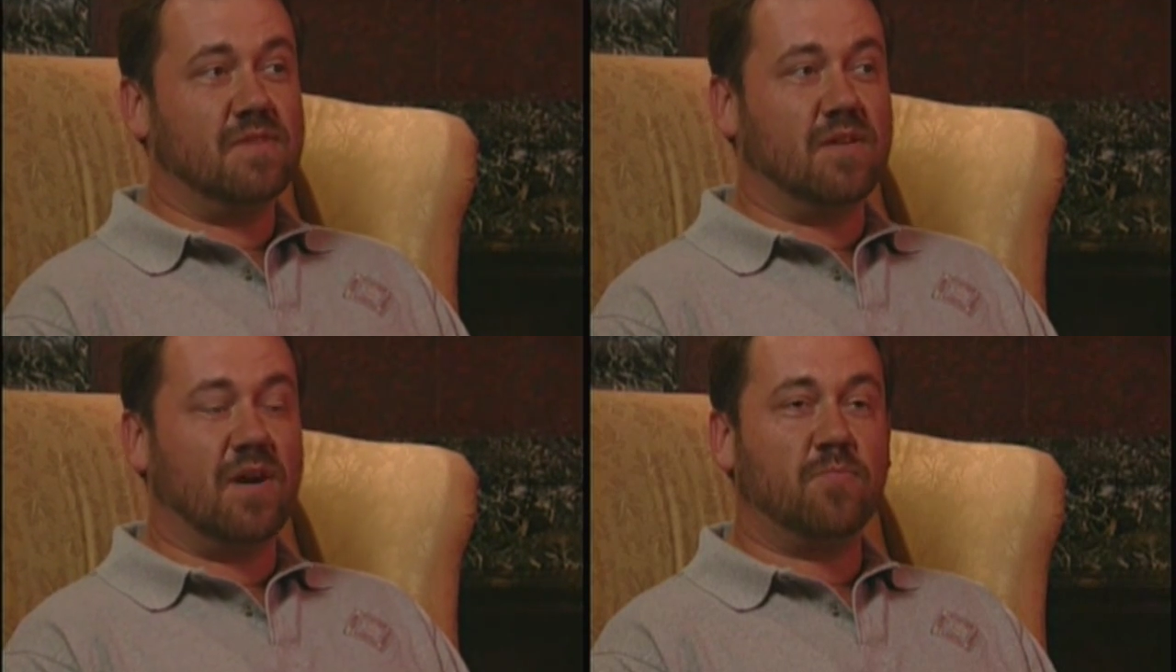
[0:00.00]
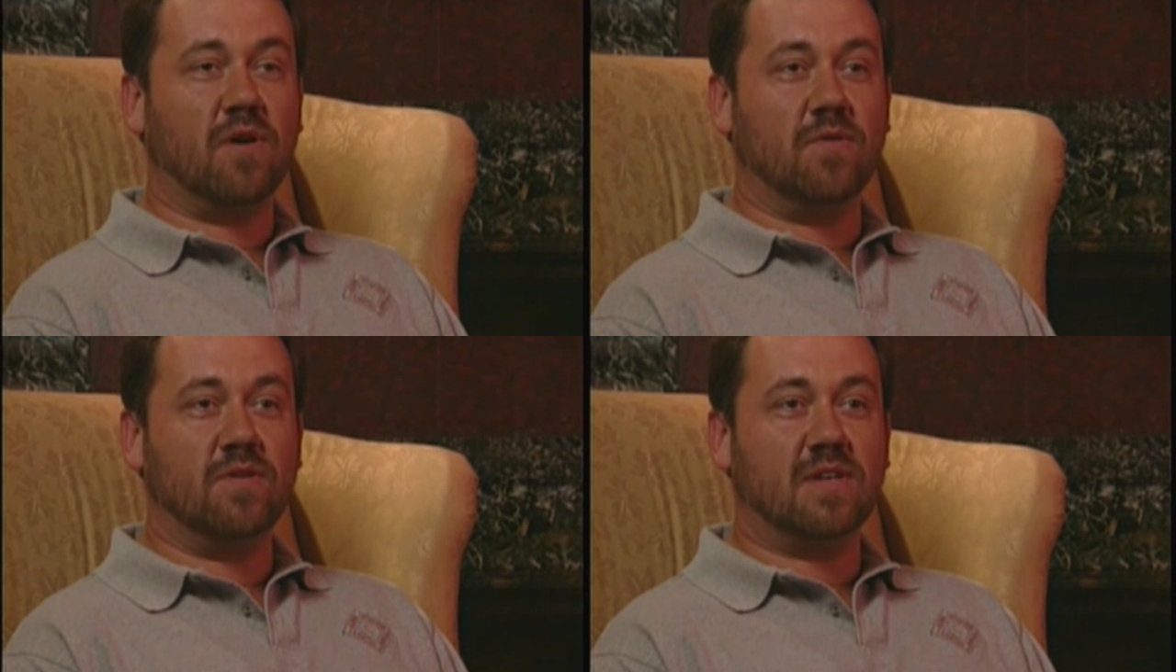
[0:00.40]
you know, I
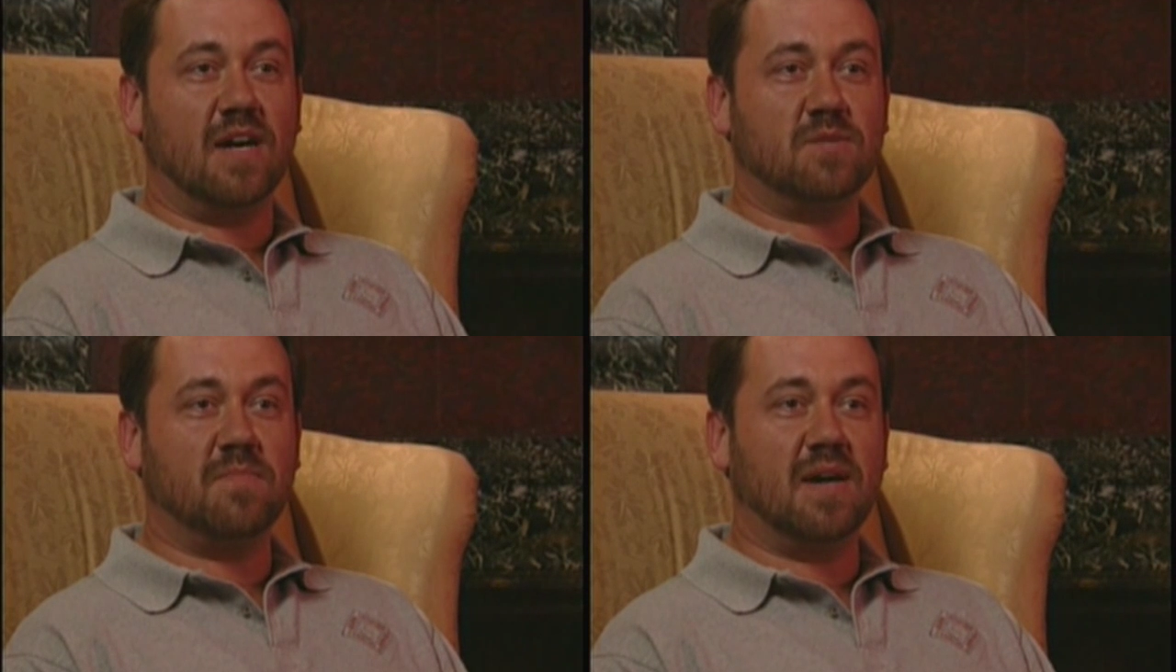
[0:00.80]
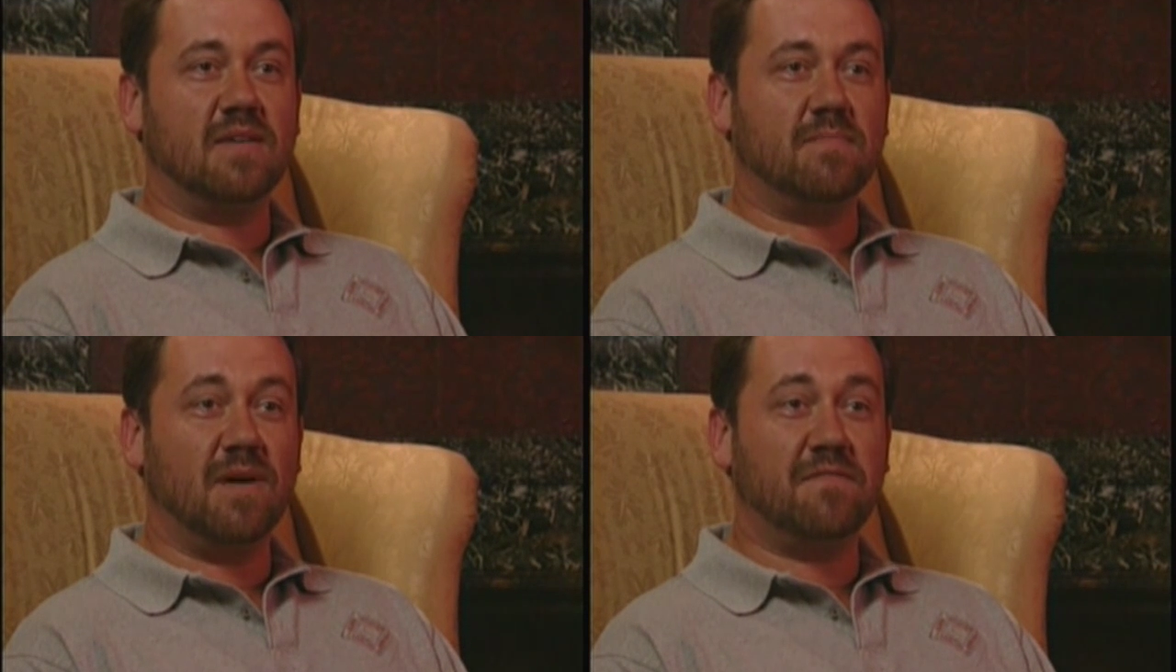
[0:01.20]
prioritize
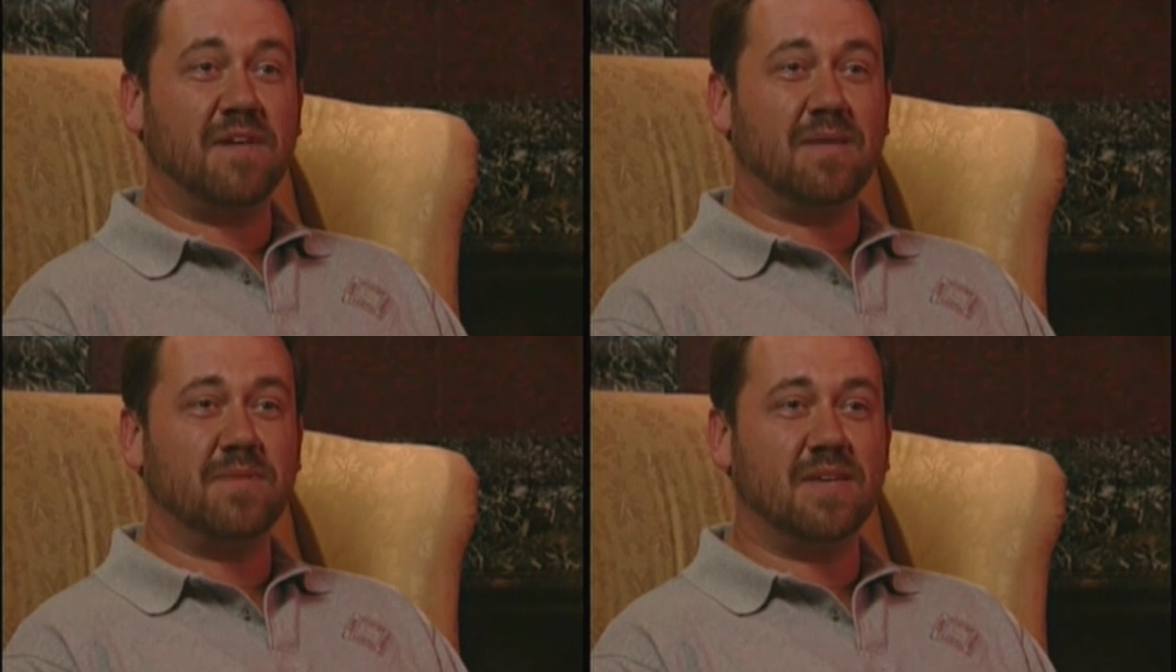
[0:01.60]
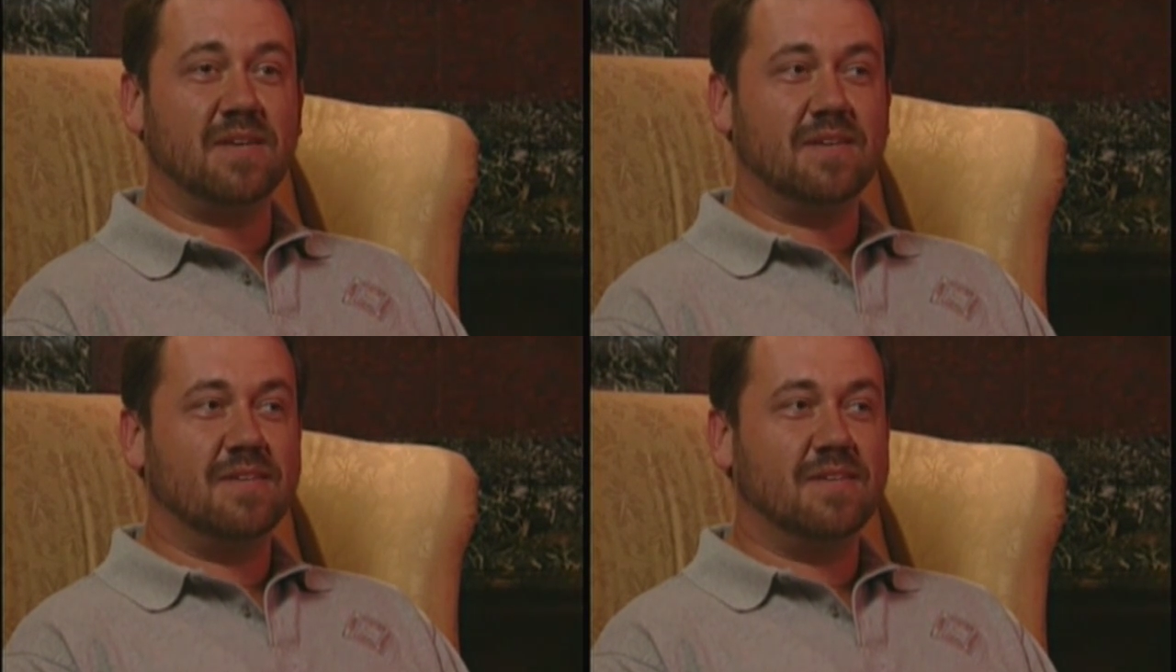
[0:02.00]
my family